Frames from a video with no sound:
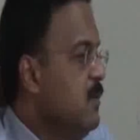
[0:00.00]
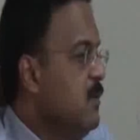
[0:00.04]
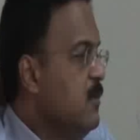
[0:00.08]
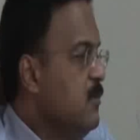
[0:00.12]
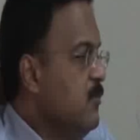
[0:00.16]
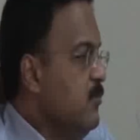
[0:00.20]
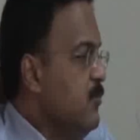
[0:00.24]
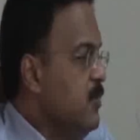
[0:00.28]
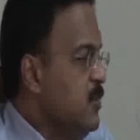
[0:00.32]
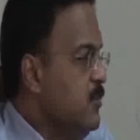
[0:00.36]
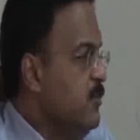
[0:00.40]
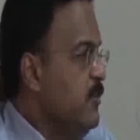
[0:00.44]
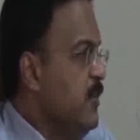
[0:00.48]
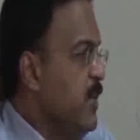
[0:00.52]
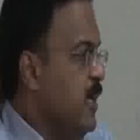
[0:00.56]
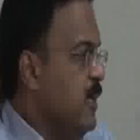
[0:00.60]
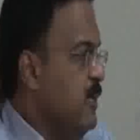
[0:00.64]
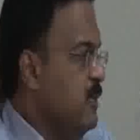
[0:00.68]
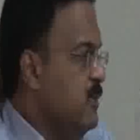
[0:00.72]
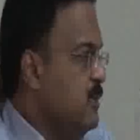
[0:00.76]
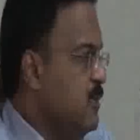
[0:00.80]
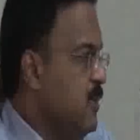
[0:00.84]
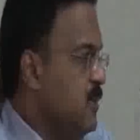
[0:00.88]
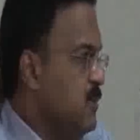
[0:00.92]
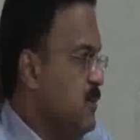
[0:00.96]
which we are
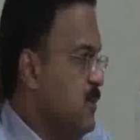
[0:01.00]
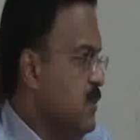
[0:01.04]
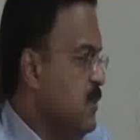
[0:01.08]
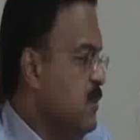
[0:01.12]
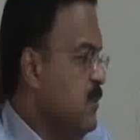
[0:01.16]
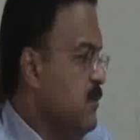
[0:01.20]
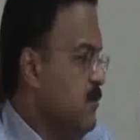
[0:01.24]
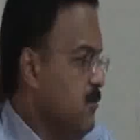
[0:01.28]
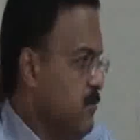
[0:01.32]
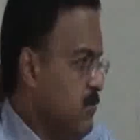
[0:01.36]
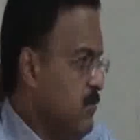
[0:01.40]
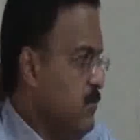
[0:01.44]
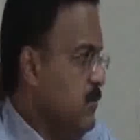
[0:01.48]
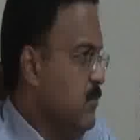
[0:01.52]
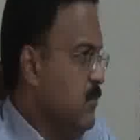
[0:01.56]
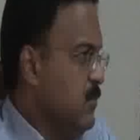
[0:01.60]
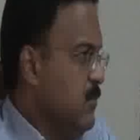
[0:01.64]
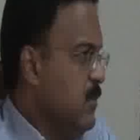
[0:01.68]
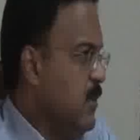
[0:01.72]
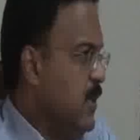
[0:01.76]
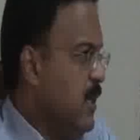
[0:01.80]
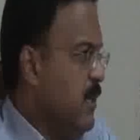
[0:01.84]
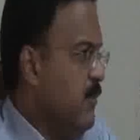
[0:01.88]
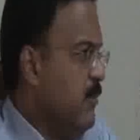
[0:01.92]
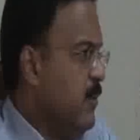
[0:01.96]
discussing,
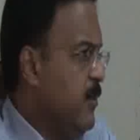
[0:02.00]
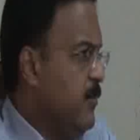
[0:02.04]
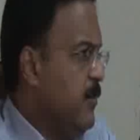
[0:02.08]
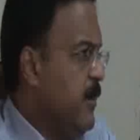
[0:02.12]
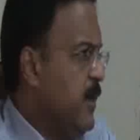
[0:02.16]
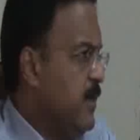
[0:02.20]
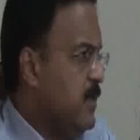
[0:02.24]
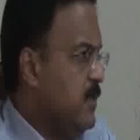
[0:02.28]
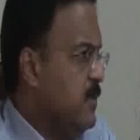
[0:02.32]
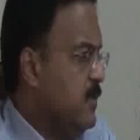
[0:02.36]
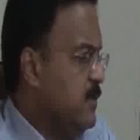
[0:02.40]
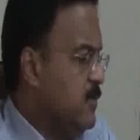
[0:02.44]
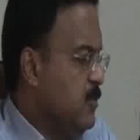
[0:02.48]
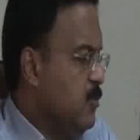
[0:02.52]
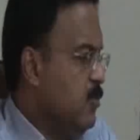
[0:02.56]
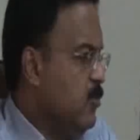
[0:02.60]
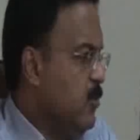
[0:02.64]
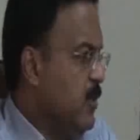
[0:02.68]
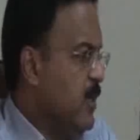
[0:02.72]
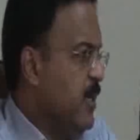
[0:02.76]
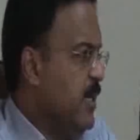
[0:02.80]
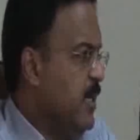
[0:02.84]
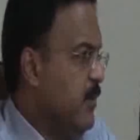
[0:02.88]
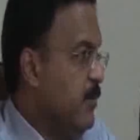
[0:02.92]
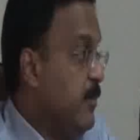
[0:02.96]
relevant practice
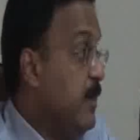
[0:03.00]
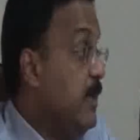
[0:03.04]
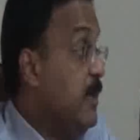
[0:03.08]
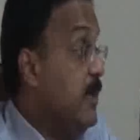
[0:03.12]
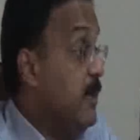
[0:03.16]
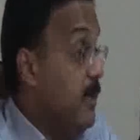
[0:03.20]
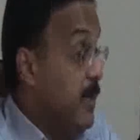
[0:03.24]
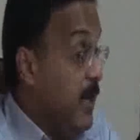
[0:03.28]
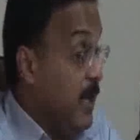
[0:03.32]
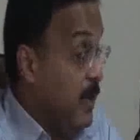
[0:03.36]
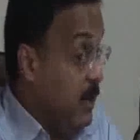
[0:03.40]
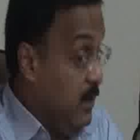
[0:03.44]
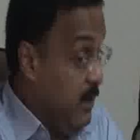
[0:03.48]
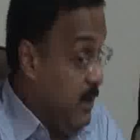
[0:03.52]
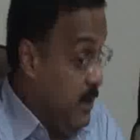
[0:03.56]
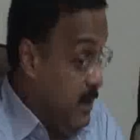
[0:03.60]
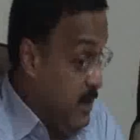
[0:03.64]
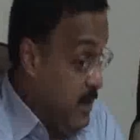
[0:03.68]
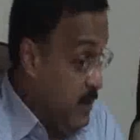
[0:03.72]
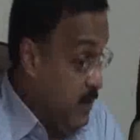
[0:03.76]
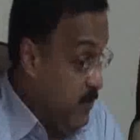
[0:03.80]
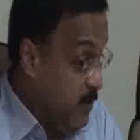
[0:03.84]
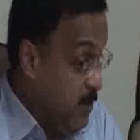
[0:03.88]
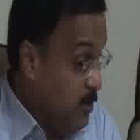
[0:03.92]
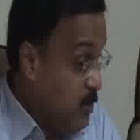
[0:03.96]
agreement and
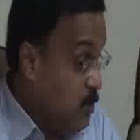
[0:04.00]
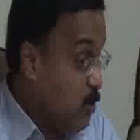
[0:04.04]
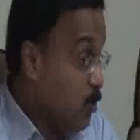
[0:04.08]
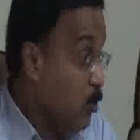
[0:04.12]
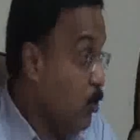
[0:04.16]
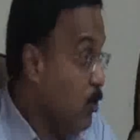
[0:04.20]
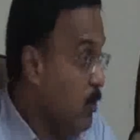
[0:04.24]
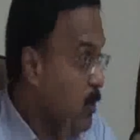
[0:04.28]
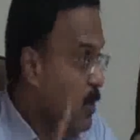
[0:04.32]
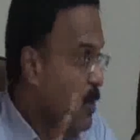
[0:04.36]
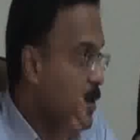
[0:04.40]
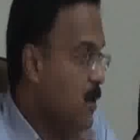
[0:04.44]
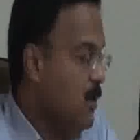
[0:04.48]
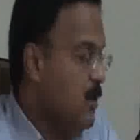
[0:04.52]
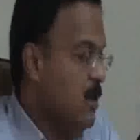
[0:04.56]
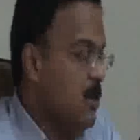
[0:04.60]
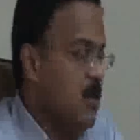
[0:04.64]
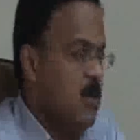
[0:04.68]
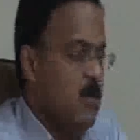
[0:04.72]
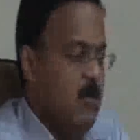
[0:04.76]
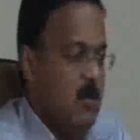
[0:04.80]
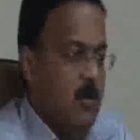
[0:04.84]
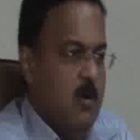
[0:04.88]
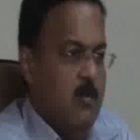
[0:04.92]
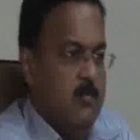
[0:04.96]
relevant rule
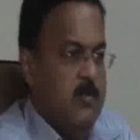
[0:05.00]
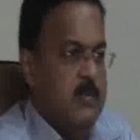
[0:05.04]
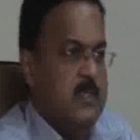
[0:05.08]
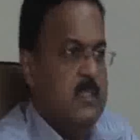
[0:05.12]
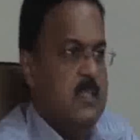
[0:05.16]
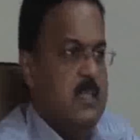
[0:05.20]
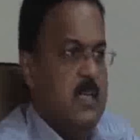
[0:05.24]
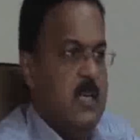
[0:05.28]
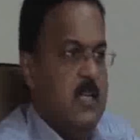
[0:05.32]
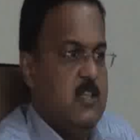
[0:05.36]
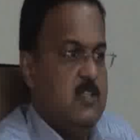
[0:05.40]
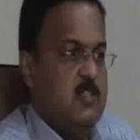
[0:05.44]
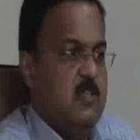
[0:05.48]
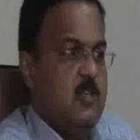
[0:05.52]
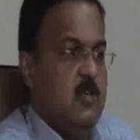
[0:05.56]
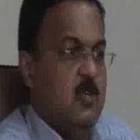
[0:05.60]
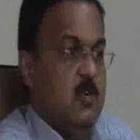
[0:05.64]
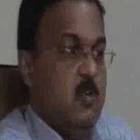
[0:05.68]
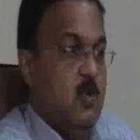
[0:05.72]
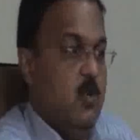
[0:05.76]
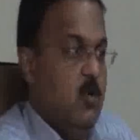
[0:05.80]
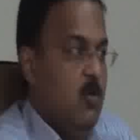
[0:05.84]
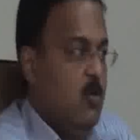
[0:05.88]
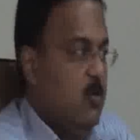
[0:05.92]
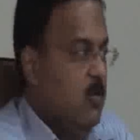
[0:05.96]
of international
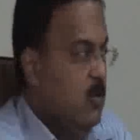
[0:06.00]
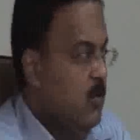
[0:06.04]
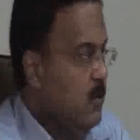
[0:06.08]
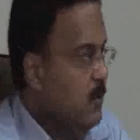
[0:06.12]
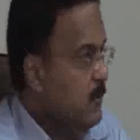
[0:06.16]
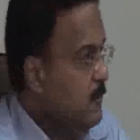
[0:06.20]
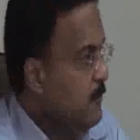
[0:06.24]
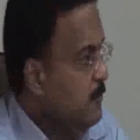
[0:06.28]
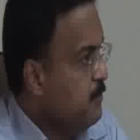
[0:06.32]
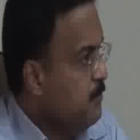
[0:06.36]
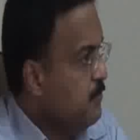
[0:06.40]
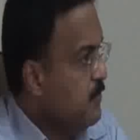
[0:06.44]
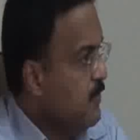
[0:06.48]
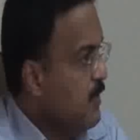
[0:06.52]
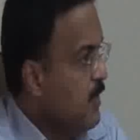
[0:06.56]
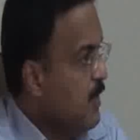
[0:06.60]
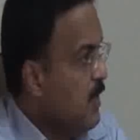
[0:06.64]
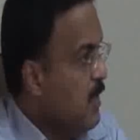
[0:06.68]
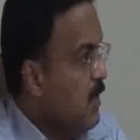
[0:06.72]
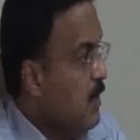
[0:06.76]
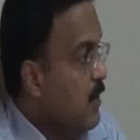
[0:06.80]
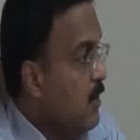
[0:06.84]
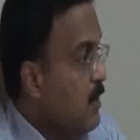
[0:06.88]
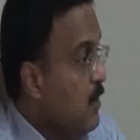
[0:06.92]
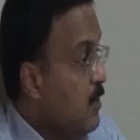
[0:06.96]
law,
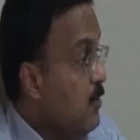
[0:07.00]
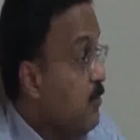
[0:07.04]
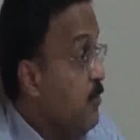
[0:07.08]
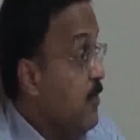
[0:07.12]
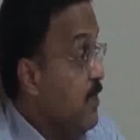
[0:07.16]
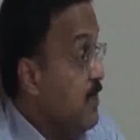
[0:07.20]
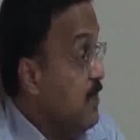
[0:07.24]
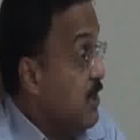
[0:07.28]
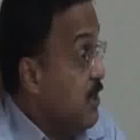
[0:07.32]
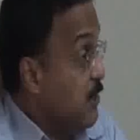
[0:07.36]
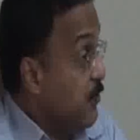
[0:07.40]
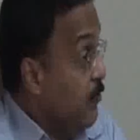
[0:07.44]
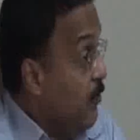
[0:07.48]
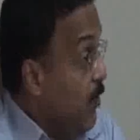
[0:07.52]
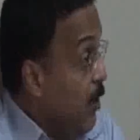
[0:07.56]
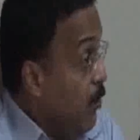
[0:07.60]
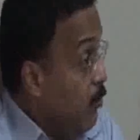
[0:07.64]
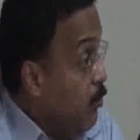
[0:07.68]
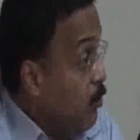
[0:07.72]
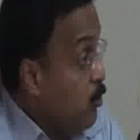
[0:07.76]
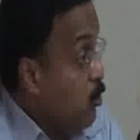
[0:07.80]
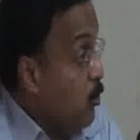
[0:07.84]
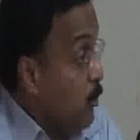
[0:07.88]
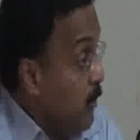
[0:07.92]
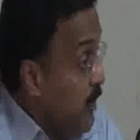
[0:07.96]
which it
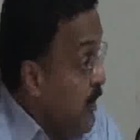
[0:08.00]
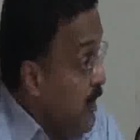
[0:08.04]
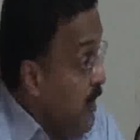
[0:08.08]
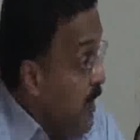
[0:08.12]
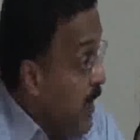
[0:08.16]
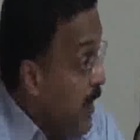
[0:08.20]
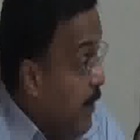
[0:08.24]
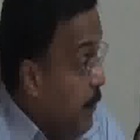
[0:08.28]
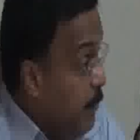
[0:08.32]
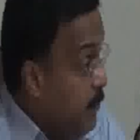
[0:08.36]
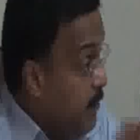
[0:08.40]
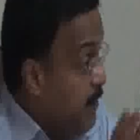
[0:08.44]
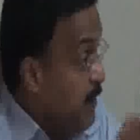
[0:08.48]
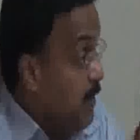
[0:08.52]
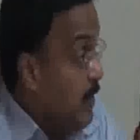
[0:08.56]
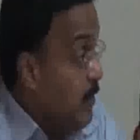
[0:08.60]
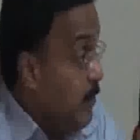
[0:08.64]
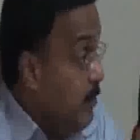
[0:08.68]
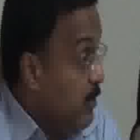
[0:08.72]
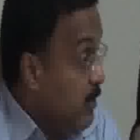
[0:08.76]
found to be applicable.